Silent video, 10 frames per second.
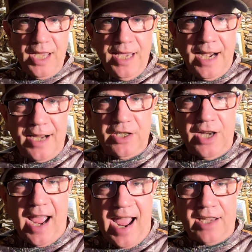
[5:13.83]
And I
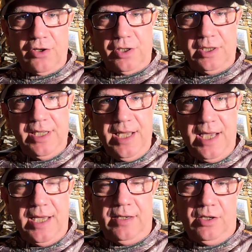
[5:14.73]
could accurately
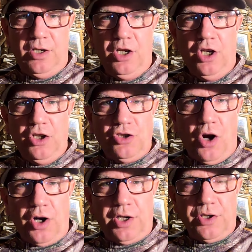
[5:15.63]
hit
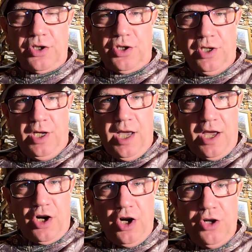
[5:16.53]
targets
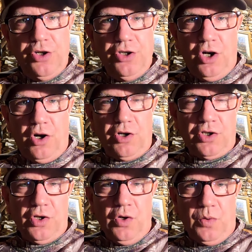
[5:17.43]
at 100
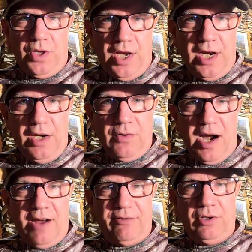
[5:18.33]
yards with any
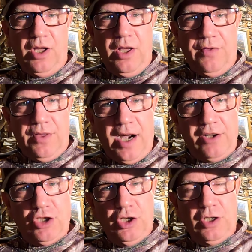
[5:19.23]
rifle that I
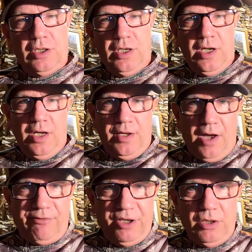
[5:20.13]
took
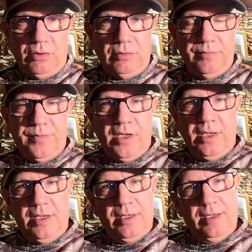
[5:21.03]
a field.
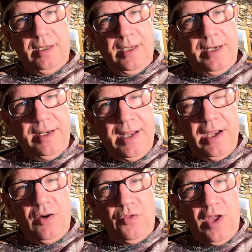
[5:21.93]

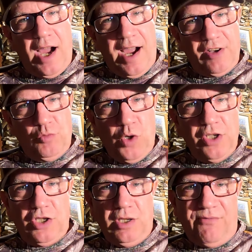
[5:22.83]
Now, I
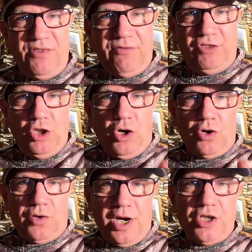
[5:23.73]
went to the
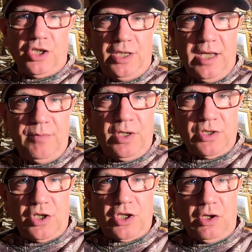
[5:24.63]
50-yard range again
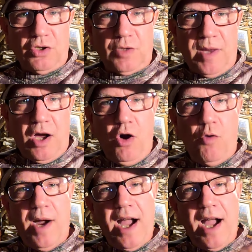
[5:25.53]
because it's close to my home.